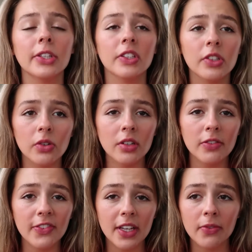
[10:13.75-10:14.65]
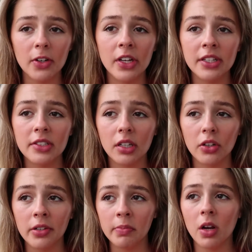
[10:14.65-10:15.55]
your favorite
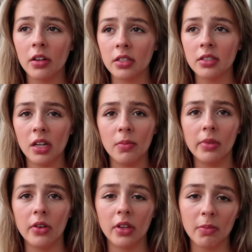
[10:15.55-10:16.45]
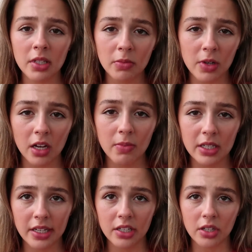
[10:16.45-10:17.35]
cream products down below, give me some
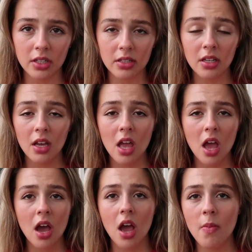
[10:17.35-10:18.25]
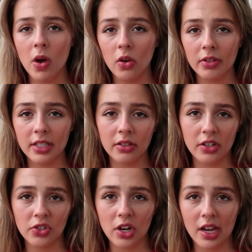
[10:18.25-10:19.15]
recommendations. I'm always here
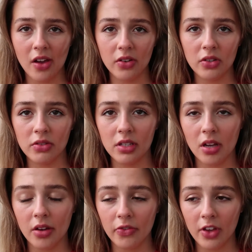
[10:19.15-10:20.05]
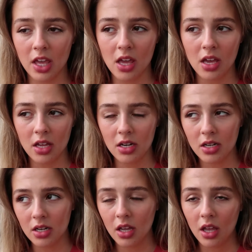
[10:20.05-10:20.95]
to try out new stuff,
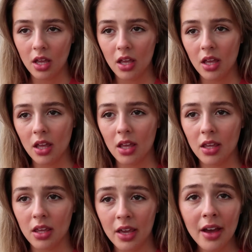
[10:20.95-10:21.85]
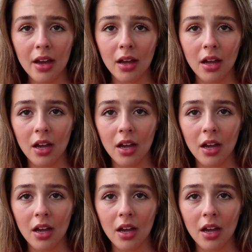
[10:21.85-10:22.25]
and yeah,